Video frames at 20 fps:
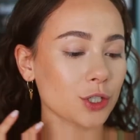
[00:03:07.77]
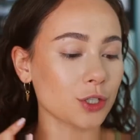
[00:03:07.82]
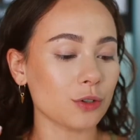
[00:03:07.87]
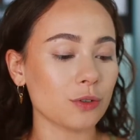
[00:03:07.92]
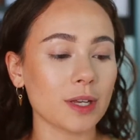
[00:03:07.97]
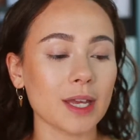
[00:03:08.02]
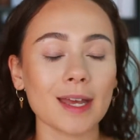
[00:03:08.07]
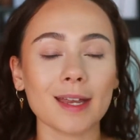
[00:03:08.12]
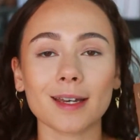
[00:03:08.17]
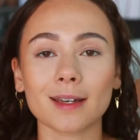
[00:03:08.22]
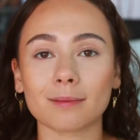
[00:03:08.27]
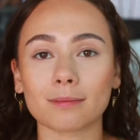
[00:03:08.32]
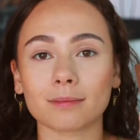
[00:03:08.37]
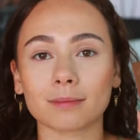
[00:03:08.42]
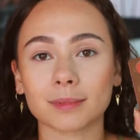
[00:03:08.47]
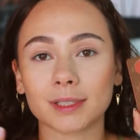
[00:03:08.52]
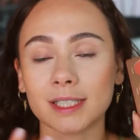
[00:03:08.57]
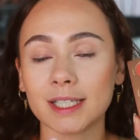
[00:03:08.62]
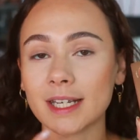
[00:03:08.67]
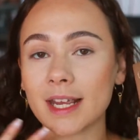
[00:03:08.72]
So you can
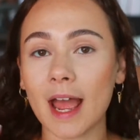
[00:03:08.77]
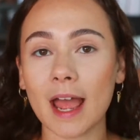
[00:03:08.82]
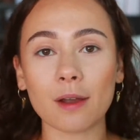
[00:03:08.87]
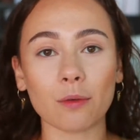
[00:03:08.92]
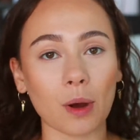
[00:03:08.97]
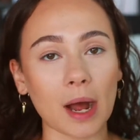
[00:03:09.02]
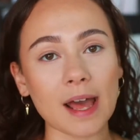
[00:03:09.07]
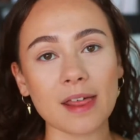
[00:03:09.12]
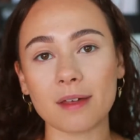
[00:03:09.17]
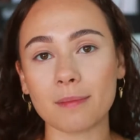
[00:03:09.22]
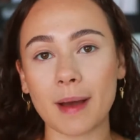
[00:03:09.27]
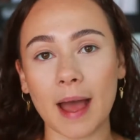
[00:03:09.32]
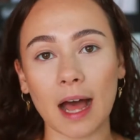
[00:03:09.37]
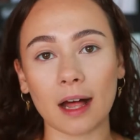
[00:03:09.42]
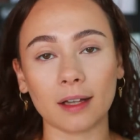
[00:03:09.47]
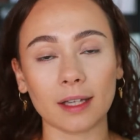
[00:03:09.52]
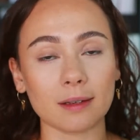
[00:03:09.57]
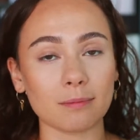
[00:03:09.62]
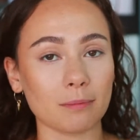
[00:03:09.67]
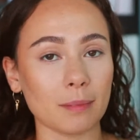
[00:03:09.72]
DIY the
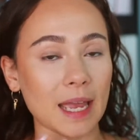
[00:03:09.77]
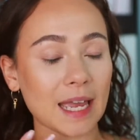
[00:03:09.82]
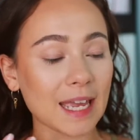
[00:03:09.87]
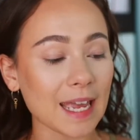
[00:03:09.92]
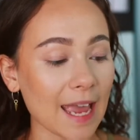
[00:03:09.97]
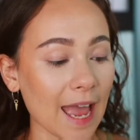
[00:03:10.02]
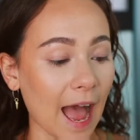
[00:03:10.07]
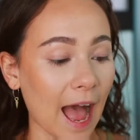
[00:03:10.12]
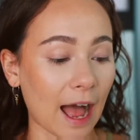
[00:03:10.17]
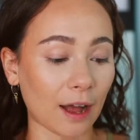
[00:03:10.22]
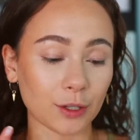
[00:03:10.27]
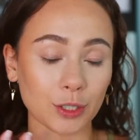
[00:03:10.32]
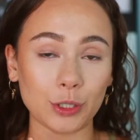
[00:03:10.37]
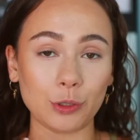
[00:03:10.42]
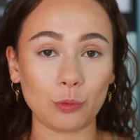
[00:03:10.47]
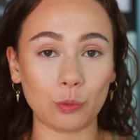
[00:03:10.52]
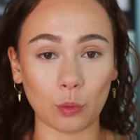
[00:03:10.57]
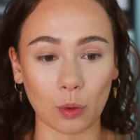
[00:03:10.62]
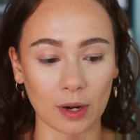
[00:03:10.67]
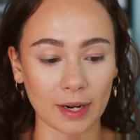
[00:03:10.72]
palette, make it how
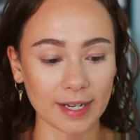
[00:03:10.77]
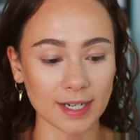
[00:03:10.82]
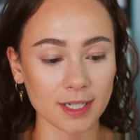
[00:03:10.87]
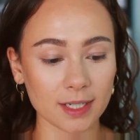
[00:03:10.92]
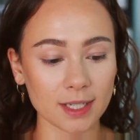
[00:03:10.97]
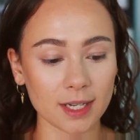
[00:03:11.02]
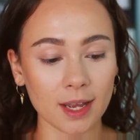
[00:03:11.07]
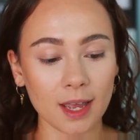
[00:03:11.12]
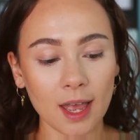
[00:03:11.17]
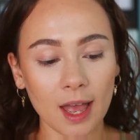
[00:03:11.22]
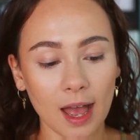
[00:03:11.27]
you want.